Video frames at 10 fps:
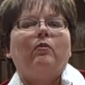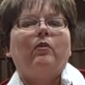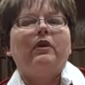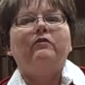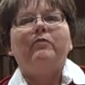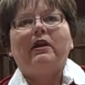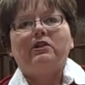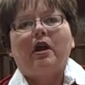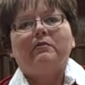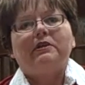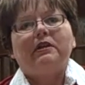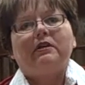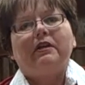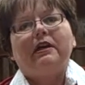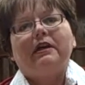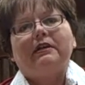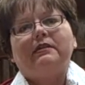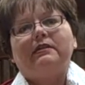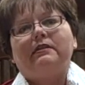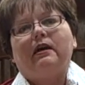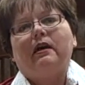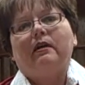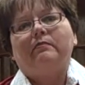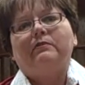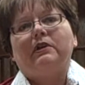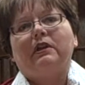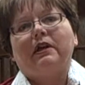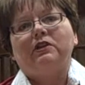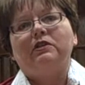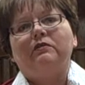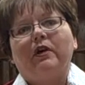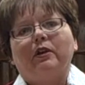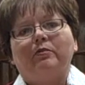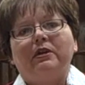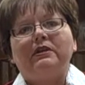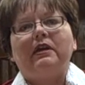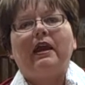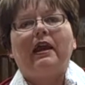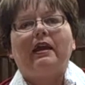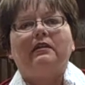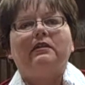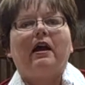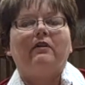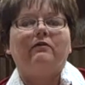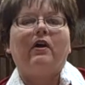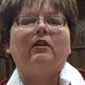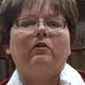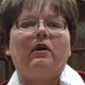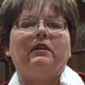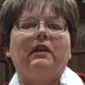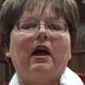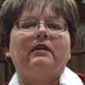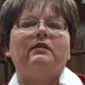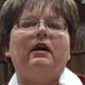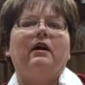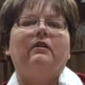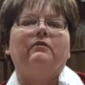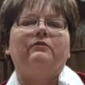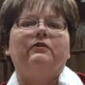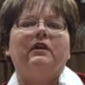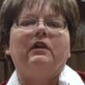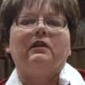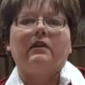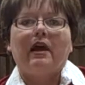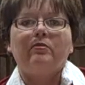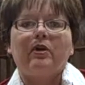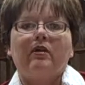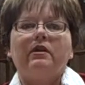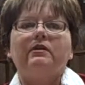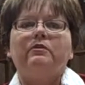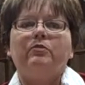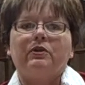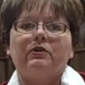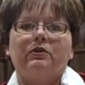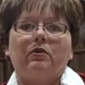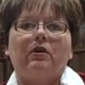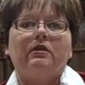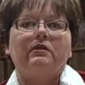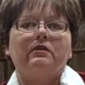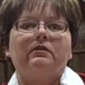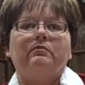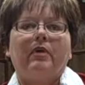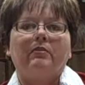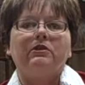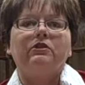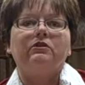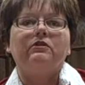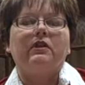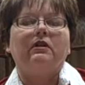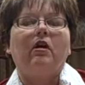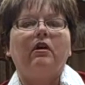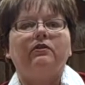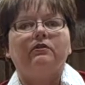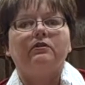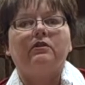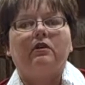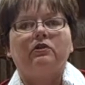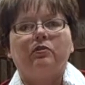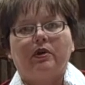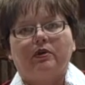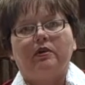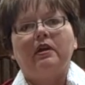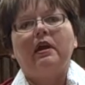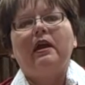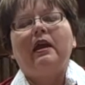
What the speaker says: One of my jobs here is collection development, and I follow a lot of libraries, bookstores, publishers, and authors on Twitter.